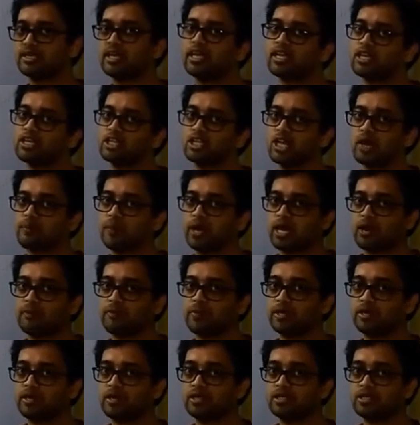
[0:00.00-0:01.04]
the initial
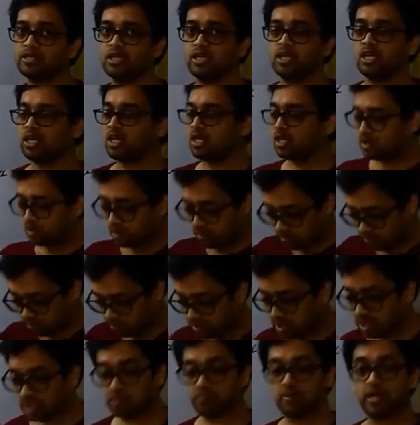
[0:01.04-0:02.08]
parameters,
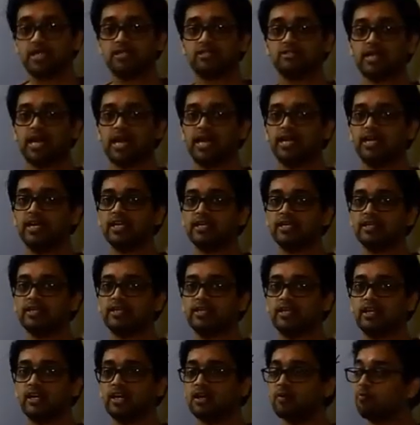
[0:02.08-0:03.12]
just by standing
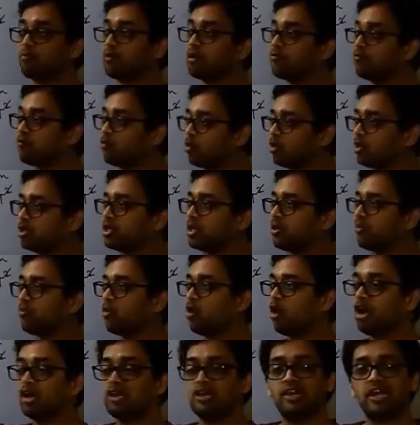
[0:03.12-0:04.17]
here before the
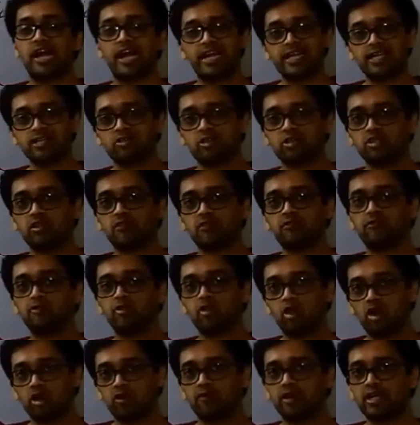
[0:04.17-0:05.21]
ball lands on the
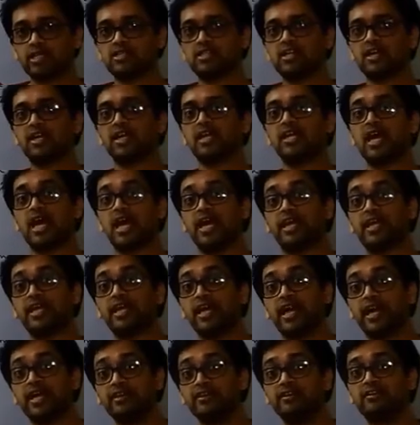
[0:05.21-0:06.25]
floor once again, I
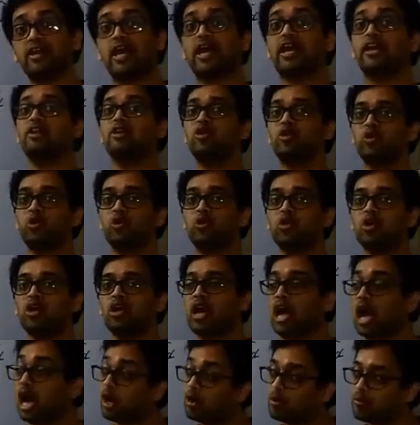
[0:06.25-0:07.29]
can tell you
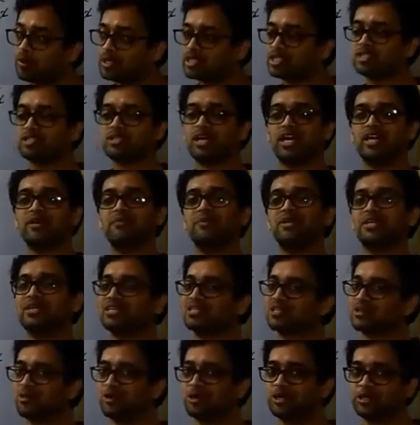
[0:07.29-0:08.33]
how much time it
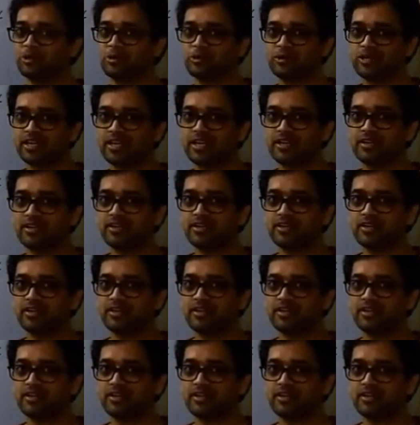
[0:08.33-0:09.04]
is going to take.